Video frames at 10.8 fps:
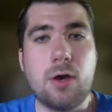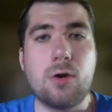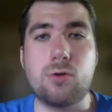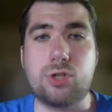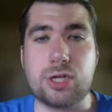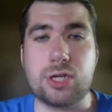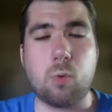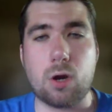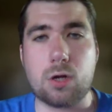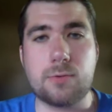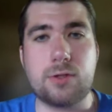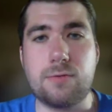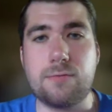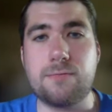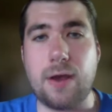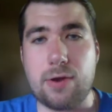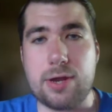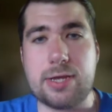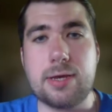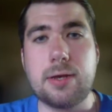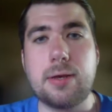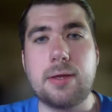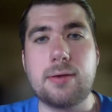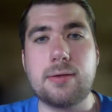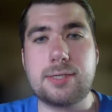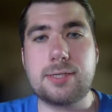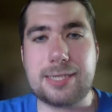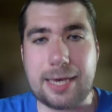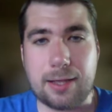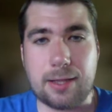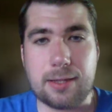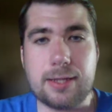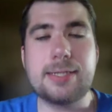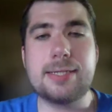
who just worked with two very skilled,